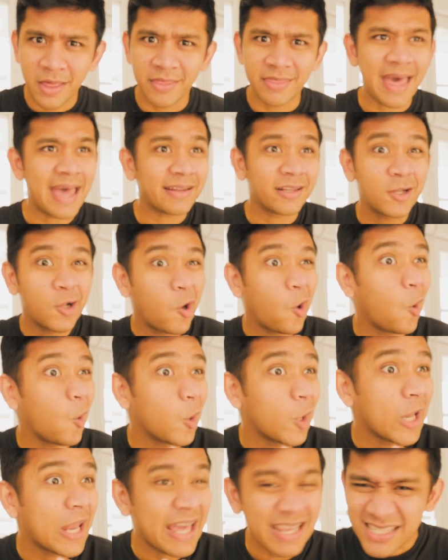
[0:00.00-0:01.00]
that
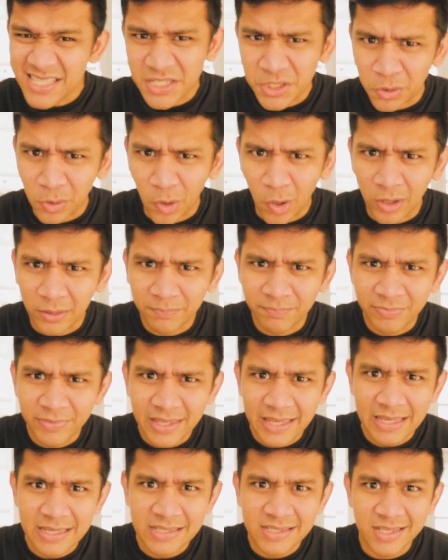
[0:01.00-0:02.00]
cholesterol
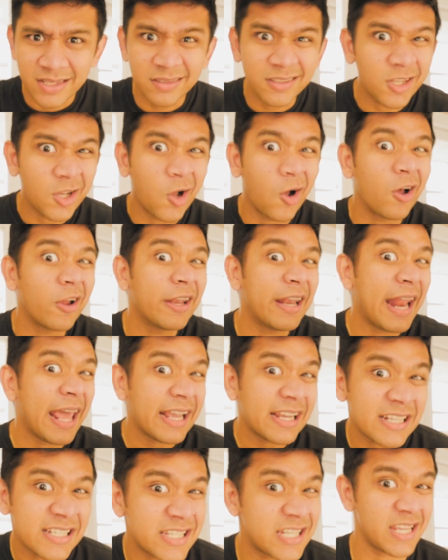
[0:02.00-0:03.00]
isn't
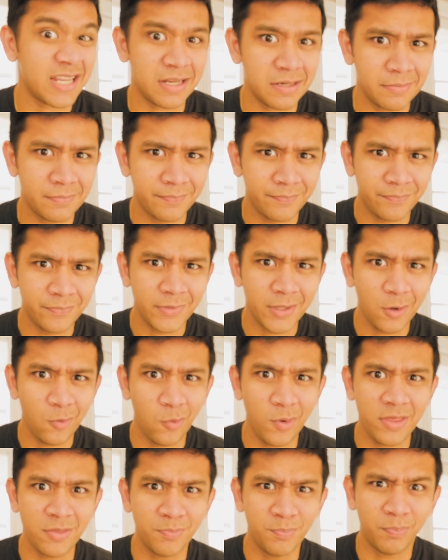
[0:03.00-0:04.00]
connected
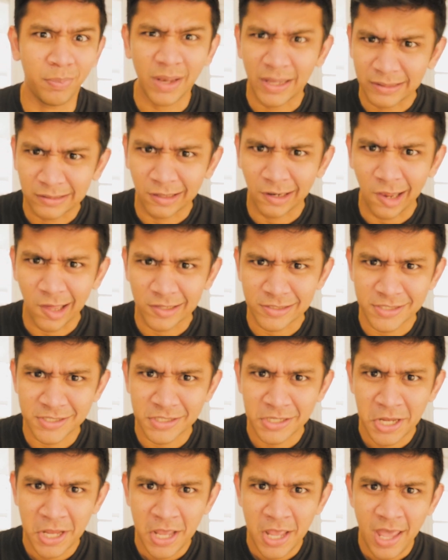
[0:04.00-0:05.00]
with blood
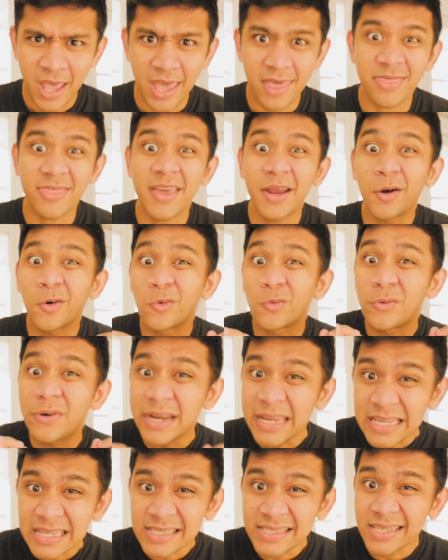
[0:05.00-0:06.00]
clots, and their
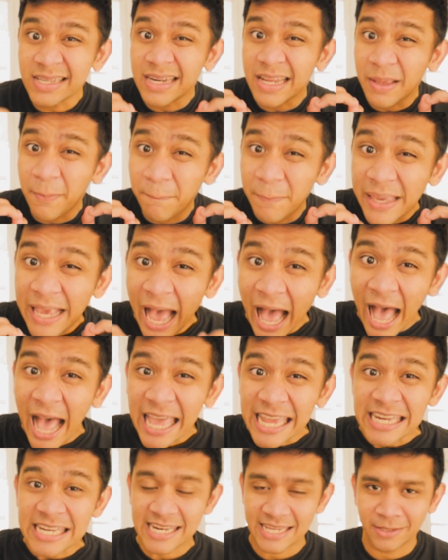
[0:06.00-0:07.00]
reasoning
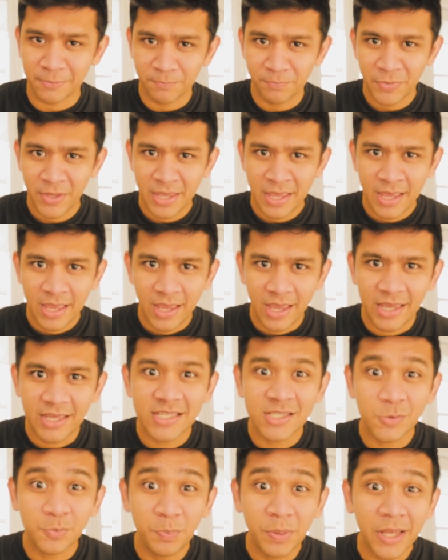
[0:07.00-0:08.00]
behind it
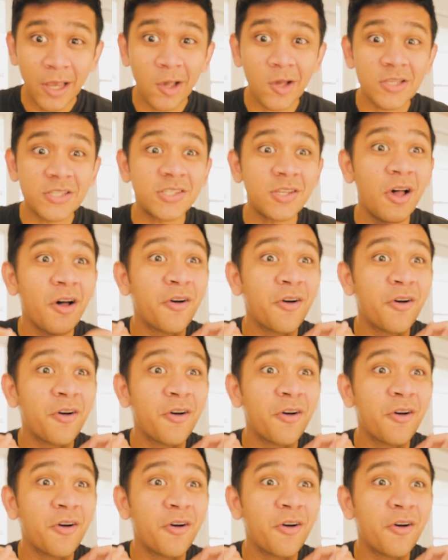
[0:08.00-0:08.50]
is because